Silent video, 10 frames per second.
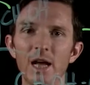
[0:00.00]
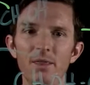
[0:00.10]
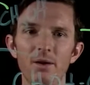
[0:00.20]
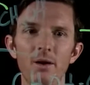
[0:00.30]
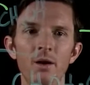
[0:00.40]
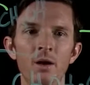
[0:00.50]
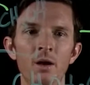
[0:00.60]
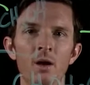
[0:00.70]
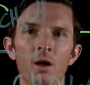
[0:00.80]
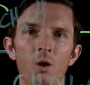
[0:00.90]
together,
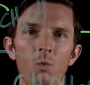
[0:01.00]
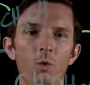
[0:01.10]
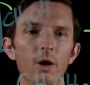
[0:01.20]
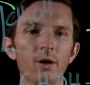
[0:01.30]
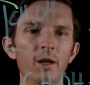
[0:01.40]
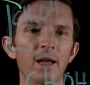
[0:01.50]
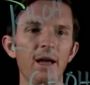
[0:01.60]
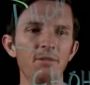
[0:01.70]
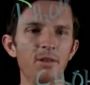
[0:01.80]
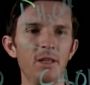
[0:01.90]
we're going to
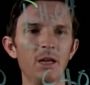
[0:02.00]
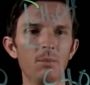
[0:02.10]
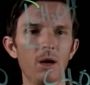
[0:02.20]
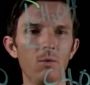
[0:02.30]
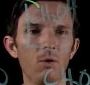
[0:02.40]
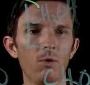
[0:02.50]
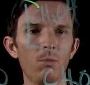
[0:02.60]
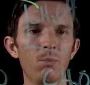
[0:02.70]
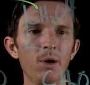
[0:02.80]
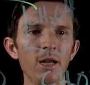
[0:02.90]
have to think about, well,
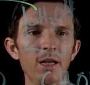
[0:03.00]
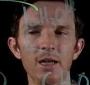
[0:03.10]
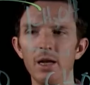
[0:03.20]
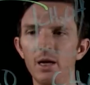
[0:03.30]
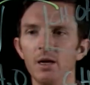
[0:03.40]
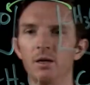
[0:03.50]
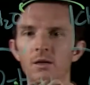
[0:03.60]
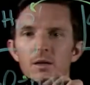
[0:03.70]
we're breaking